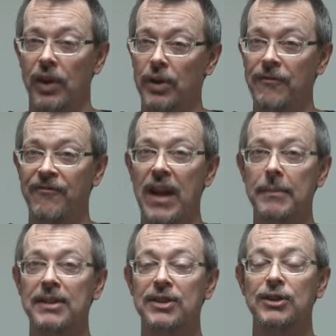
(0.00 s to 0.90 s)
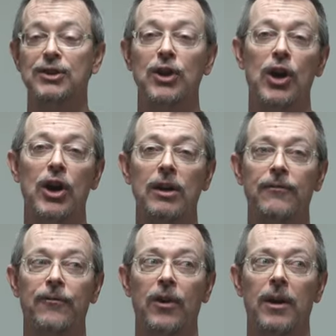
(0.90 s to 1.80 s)
Very famous
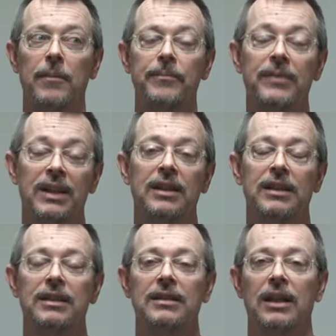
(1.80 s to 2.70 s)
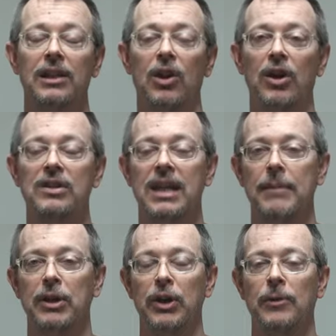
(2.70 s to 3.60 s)
song from a long
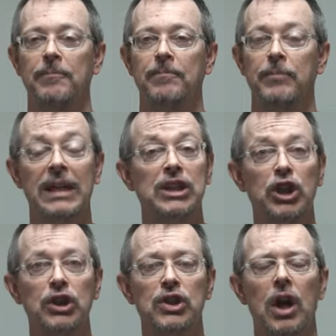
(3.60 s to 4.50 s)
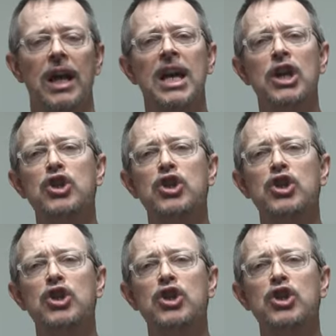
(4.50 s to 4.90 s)
time ago, but it's a good song.